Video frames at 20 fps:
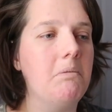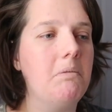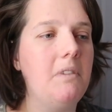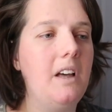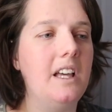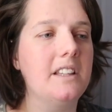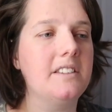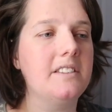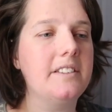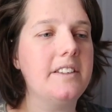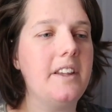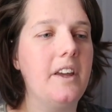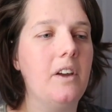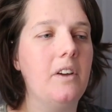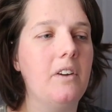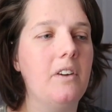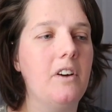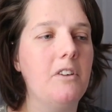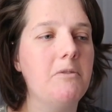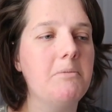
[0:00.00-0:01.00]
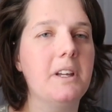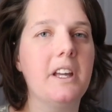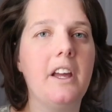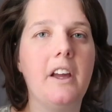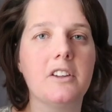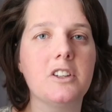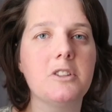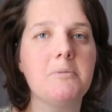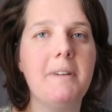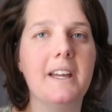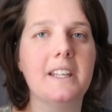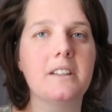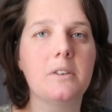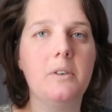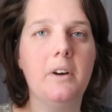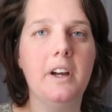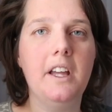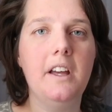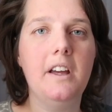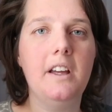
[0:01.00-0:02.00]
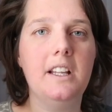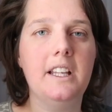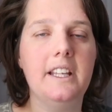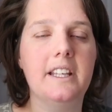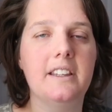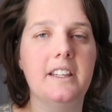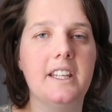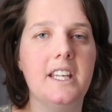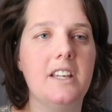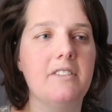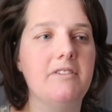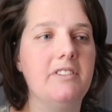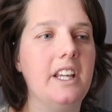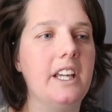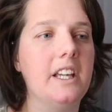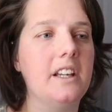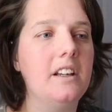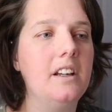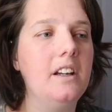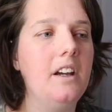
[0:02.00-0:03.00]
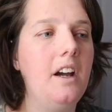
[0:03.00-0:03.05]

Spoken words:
and so I've been going to bed quite early in the evening.